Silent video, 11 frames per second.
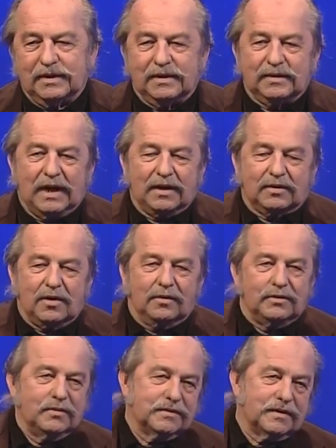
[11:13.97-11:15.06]
and I
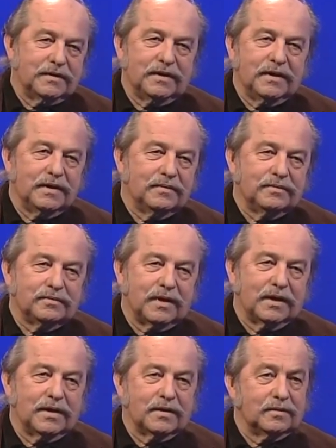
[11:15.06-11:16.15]
called U S A Today to
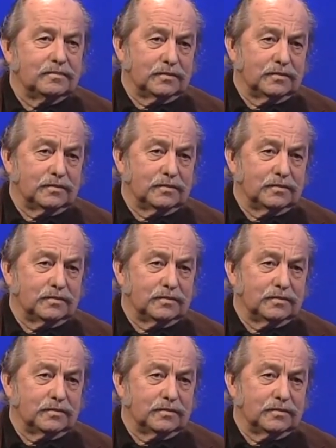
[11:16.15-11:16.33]
try to get a,